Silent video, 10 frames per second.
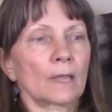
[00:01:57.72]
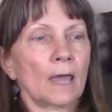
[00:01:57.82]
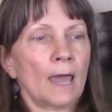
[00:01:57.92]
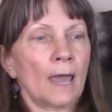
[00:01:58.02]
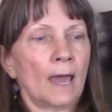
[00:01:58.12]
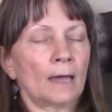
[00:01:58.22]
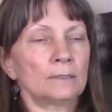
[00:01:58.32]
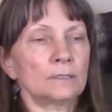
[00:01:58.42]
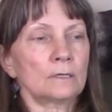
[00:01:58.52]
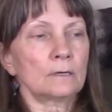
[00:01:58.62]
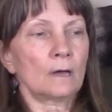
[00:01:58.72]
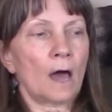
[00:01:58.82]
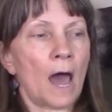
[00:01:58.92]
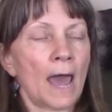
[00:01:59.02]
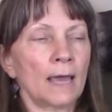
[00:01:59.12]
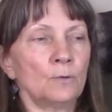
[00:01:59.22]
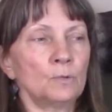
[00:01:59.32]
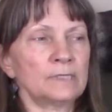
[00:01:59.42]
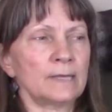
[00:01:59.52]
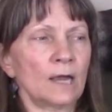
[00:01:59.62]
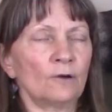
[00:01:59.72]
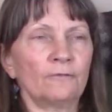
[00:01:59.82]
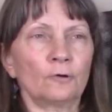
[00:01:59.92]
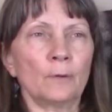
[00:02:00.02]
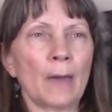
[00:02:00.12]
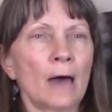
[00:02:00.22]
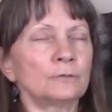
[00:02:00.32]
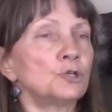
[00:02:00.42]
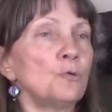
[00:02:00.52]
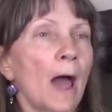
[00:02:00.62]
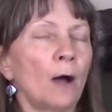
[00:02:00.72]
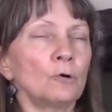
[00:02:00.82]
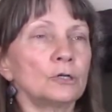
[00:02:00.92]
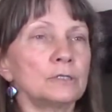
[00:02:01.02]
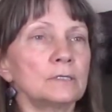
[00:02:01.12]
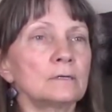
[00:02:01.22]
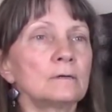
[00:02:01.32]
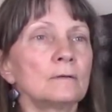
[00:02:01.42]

and I was there for about 2 hours